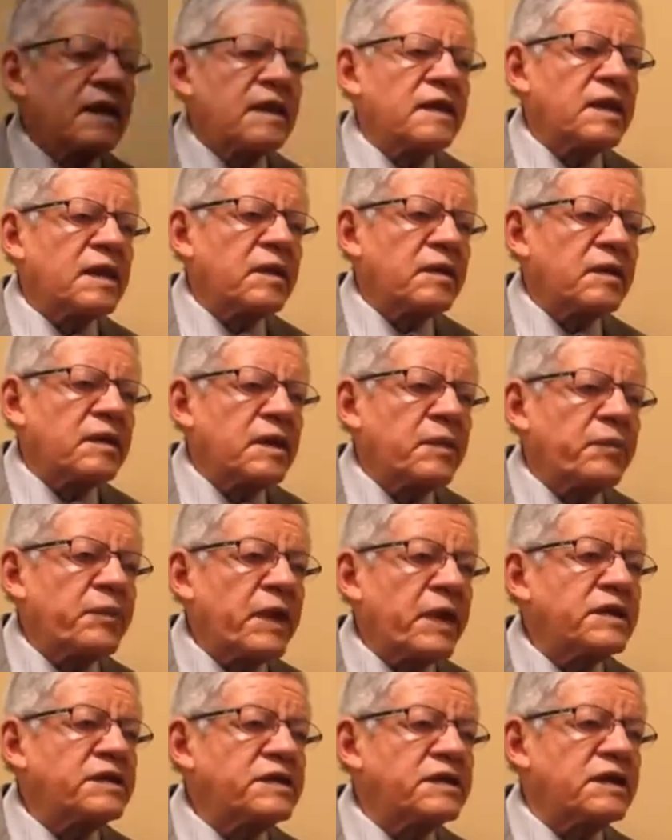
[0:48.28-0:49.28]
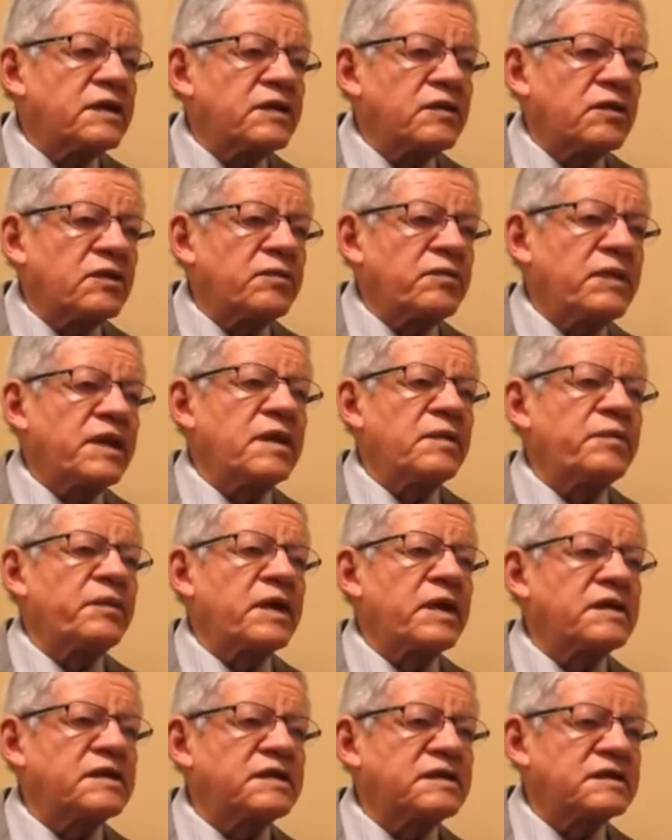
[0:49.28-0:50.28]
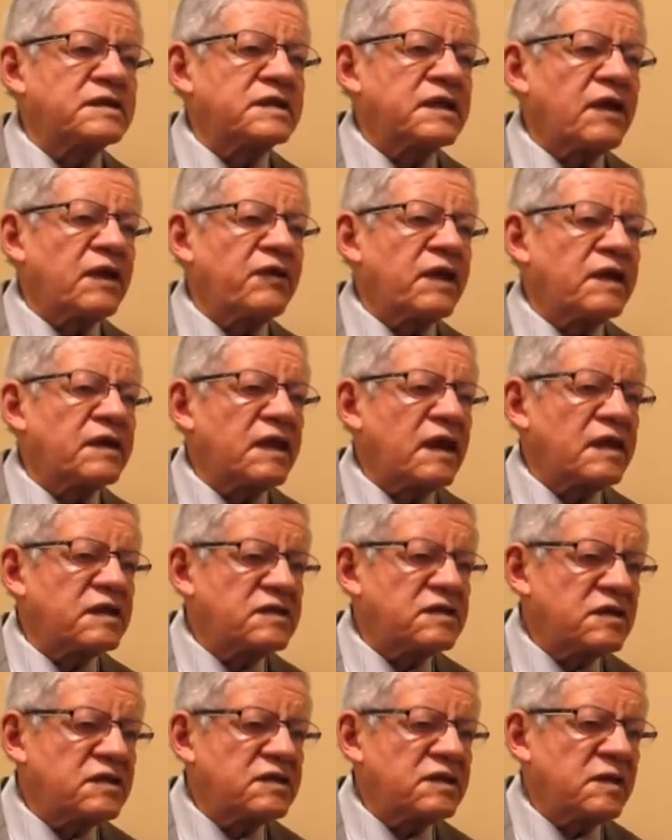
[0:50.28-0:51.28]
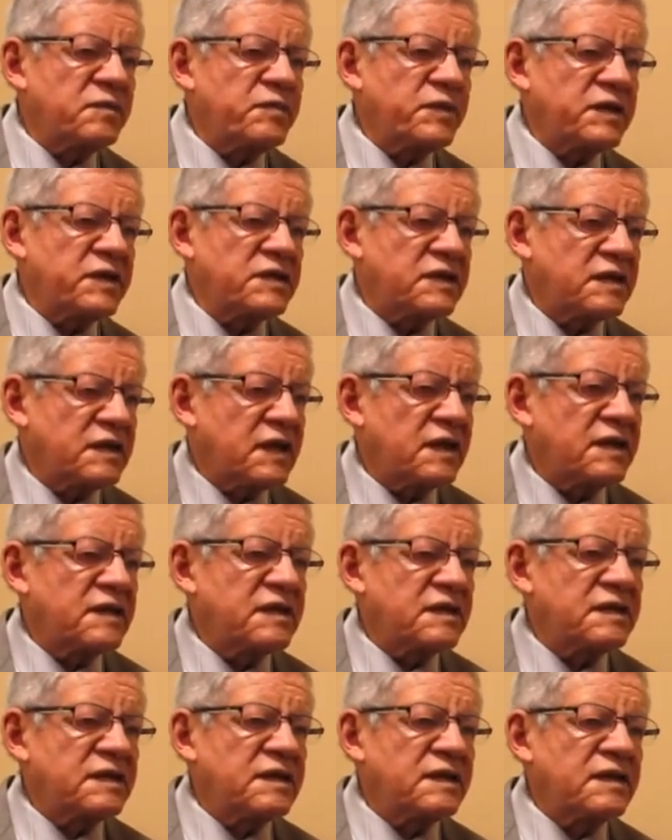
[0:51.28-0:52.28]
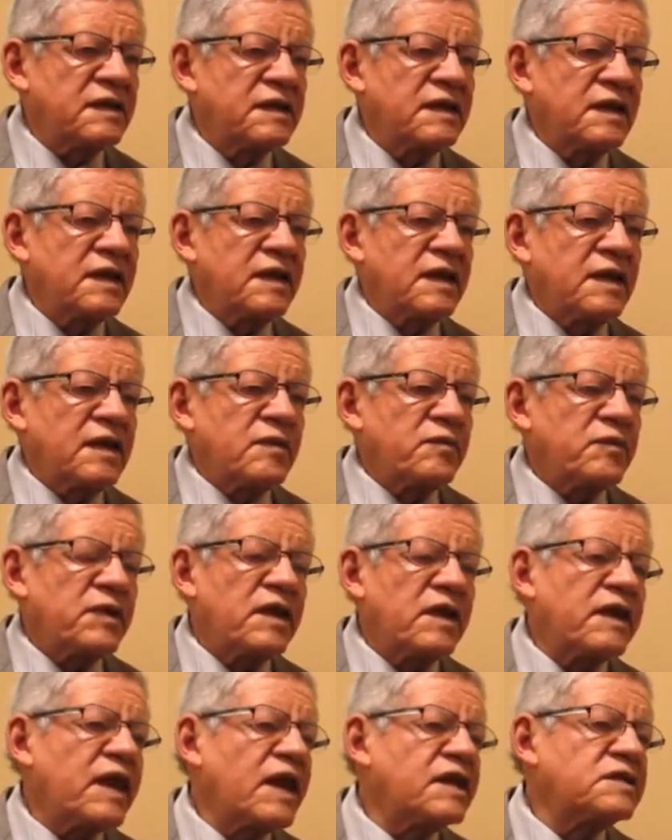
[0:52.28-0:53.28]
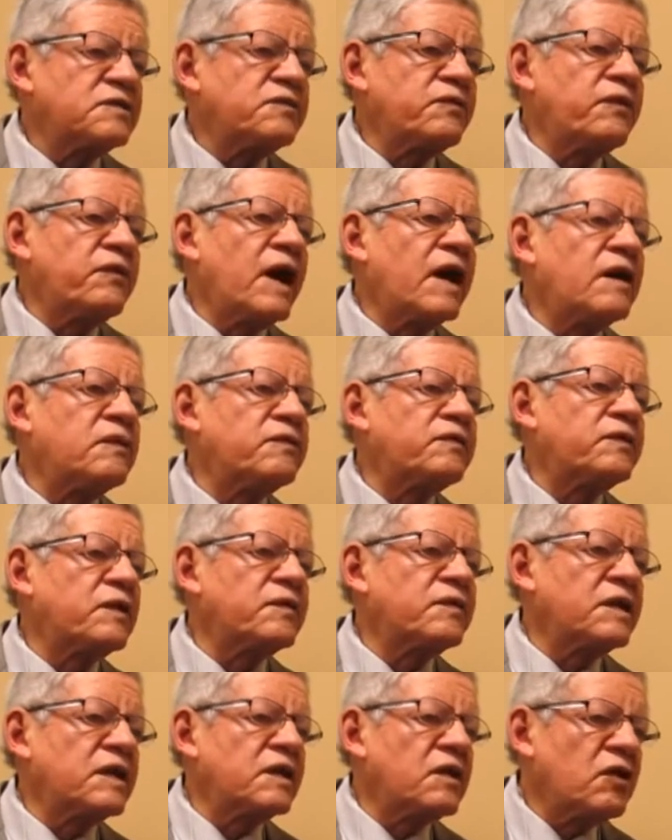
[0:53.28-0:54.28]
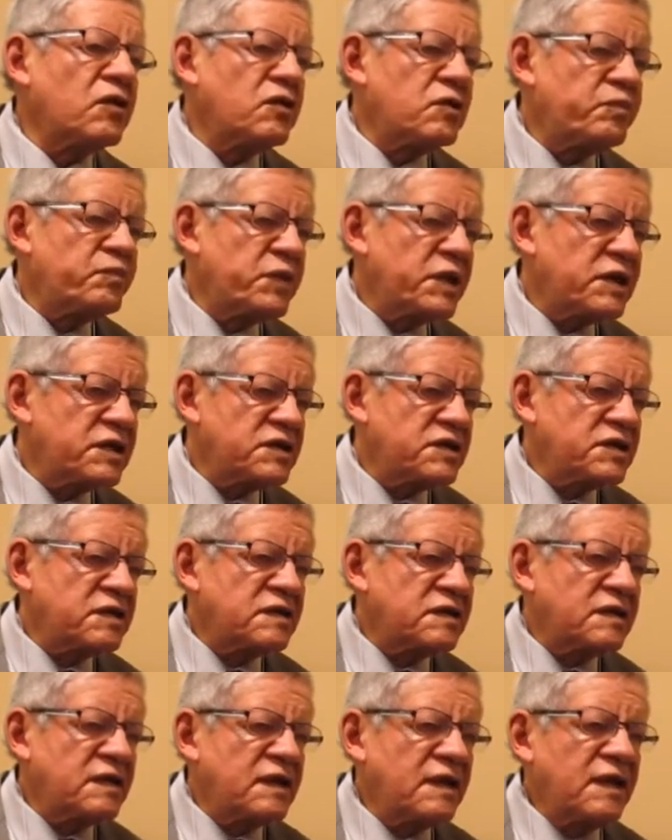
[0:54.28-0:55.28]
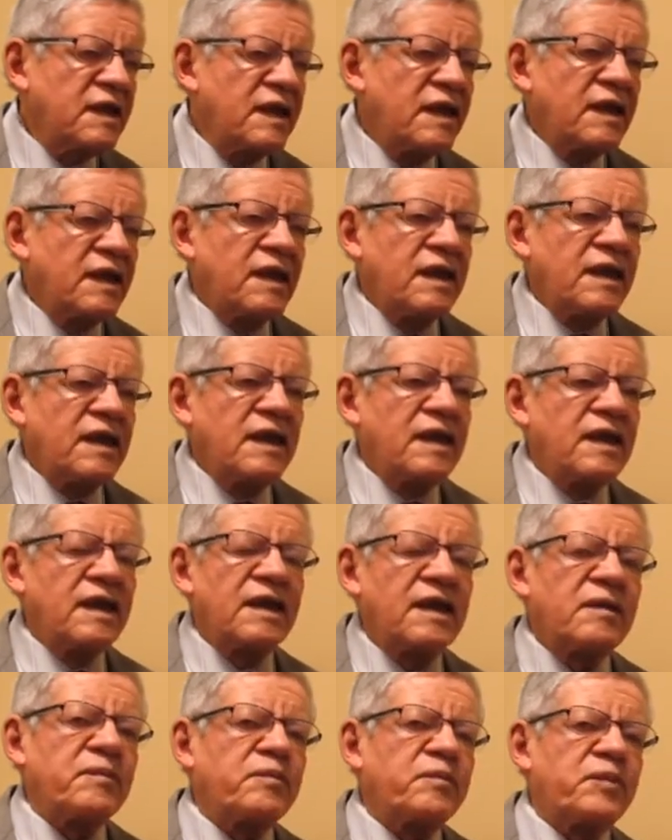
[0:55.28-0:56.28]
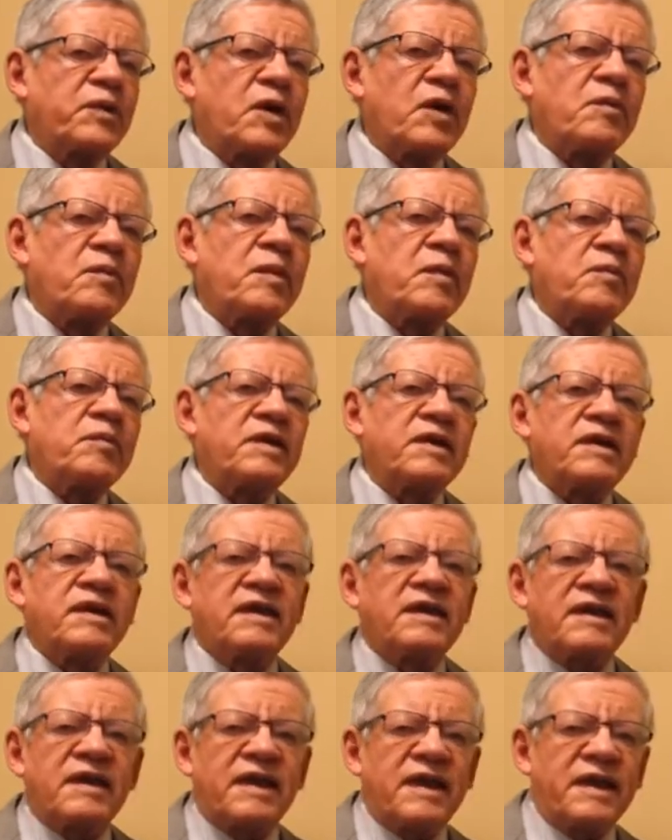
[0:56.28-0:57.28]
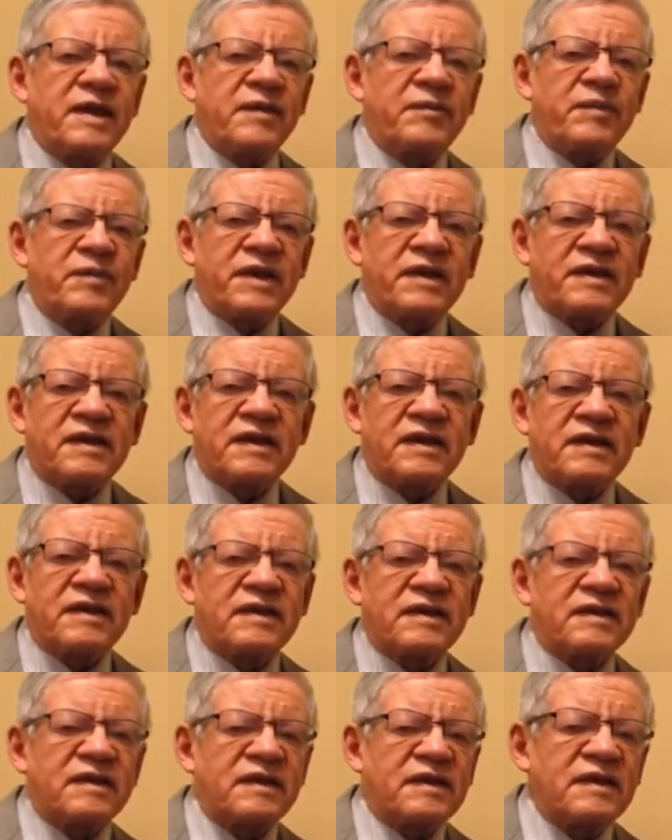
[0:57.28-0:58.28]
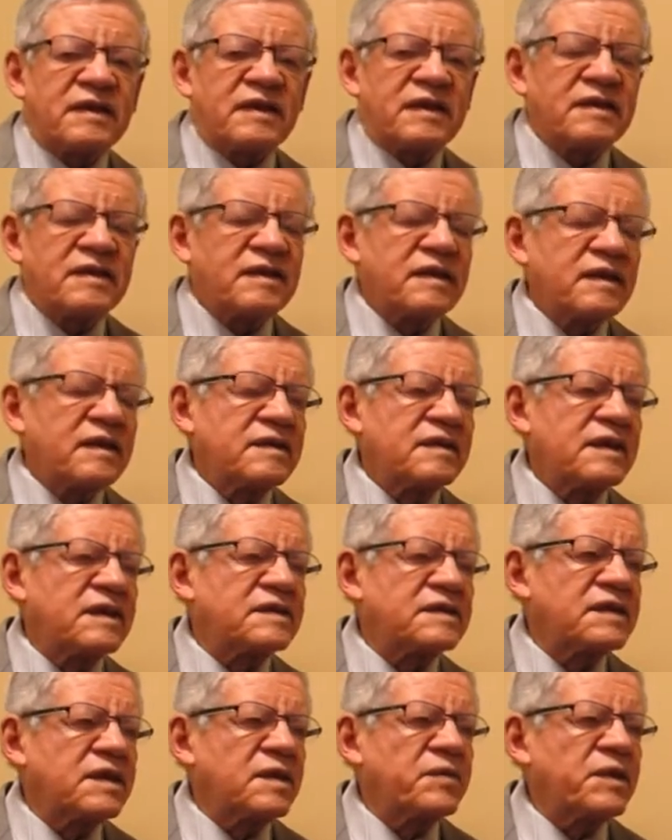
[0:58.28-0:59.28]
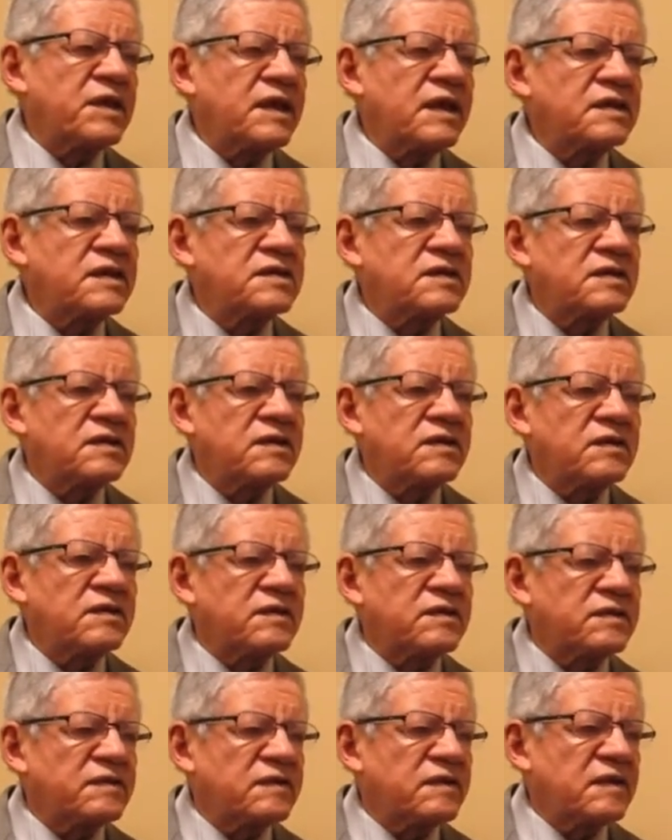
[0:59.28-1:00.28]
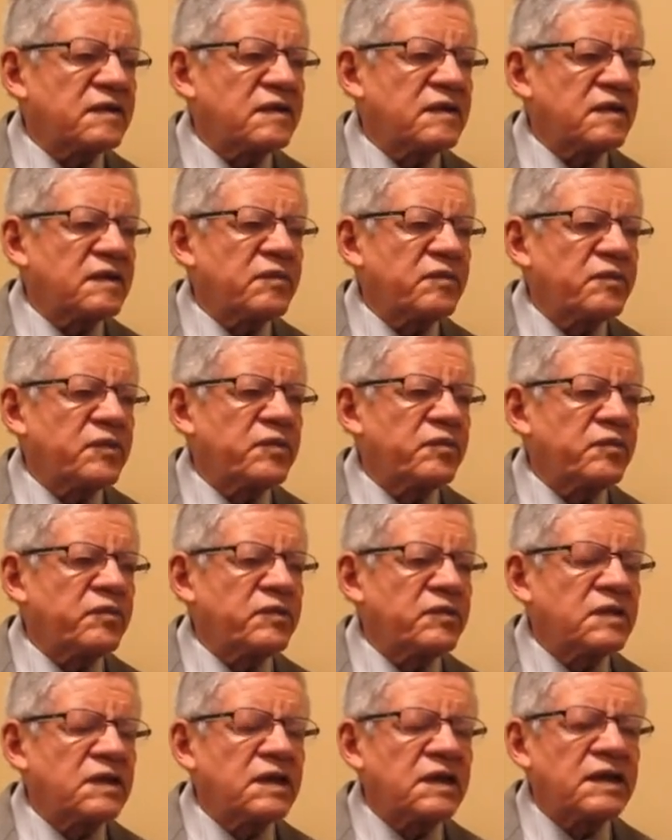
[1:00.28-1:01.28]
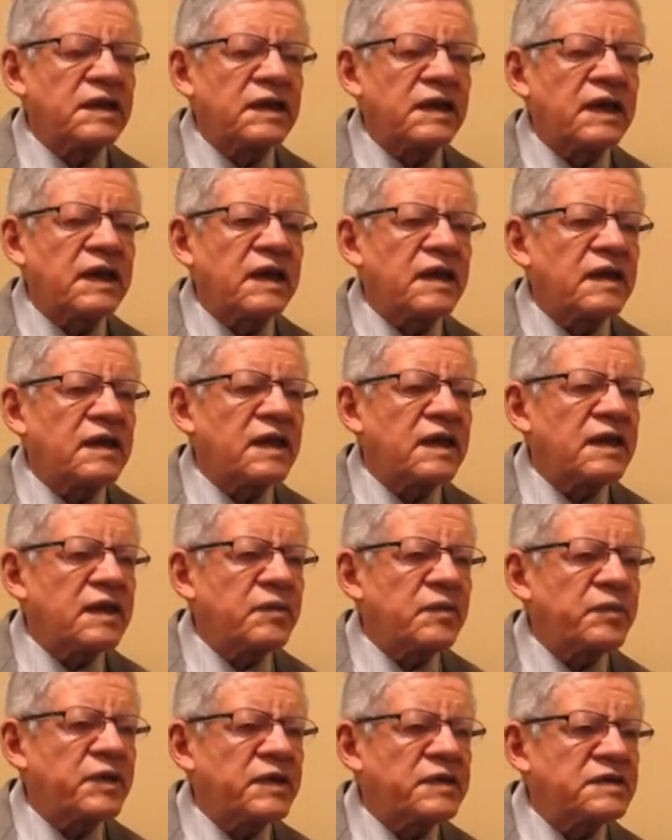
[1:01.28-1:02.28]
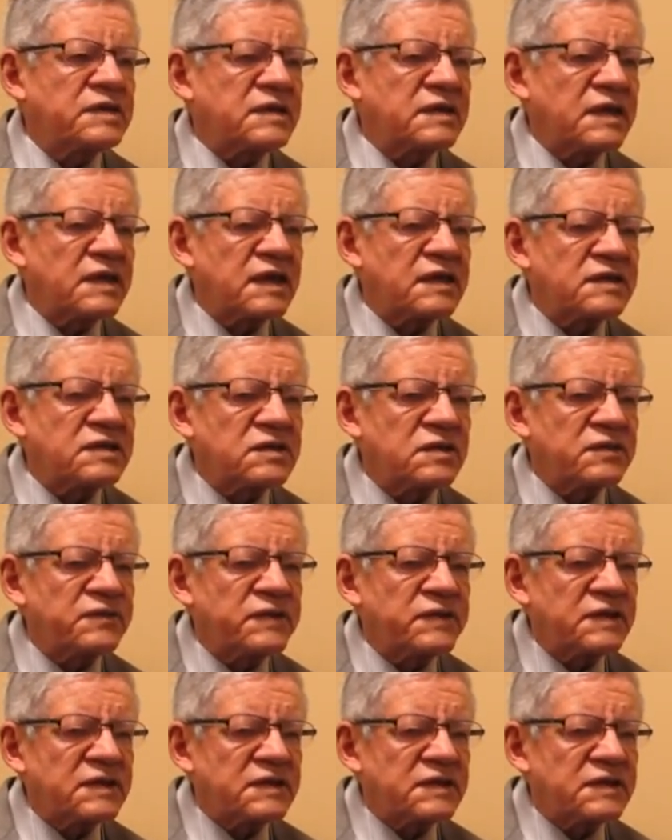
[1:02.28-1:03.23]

The, the patient, or many patients, have antisocial personality. Well, that's far from the whole picture. Uh, probably a better discrimination uh, uh, would, would, indicate that the patient has suffered